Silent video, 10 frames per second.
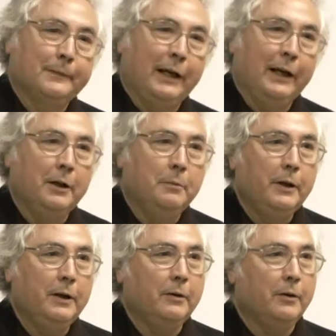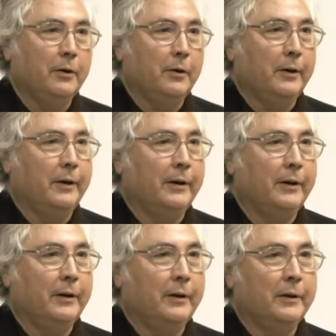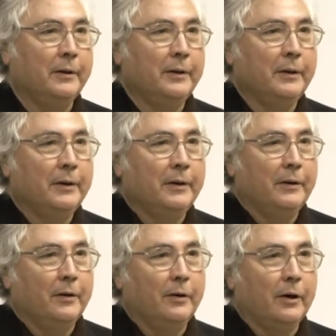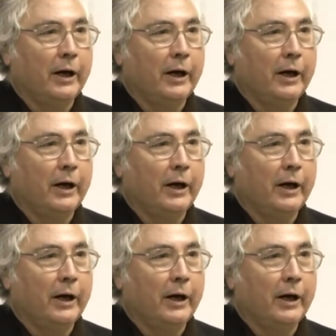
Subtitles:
I had been on